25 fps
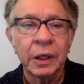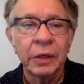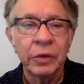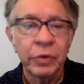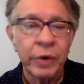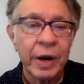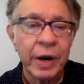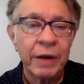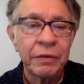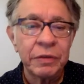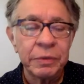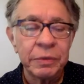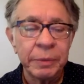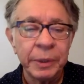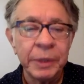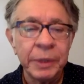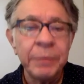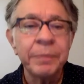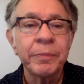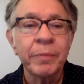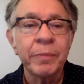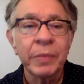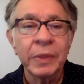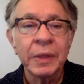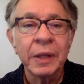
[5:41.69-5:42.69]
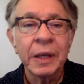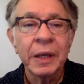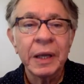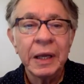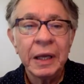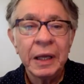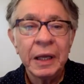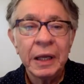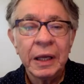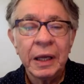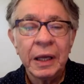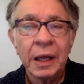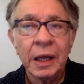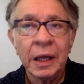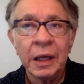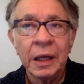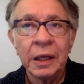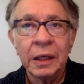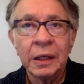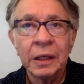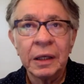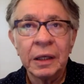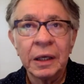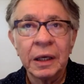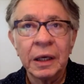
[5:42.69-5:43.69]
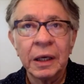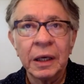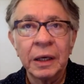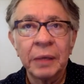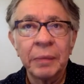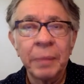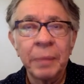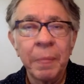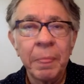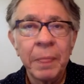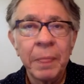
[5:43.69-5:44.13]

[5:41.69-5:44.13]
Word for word: draftsman and uh,